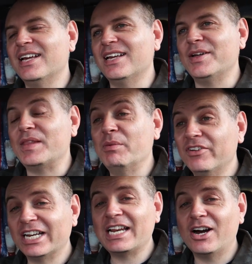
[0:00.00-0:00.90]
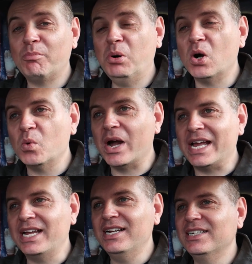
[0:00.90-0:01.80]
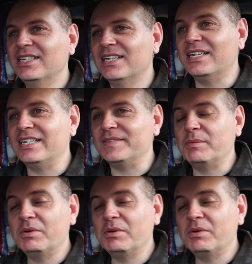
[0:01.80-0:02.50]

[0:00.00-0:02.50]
Then we've got to get it all put away. Then